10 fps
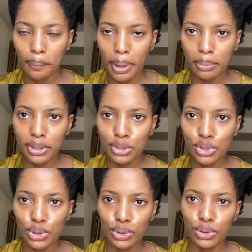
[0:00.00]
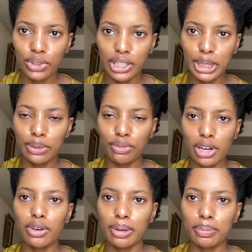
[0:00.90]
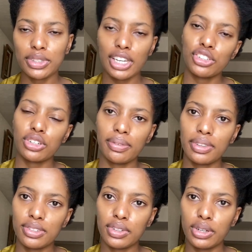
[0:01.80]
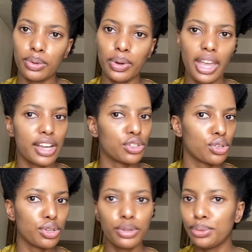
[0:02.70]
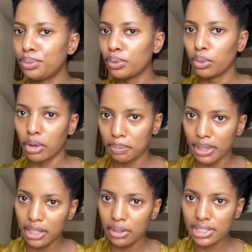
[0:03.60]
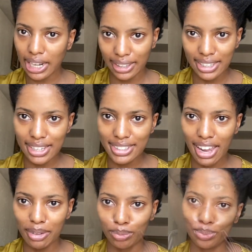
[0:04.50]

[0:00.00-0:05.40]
I'm gonna do the follow-up section of this video where I show you what my hair looks like the next day.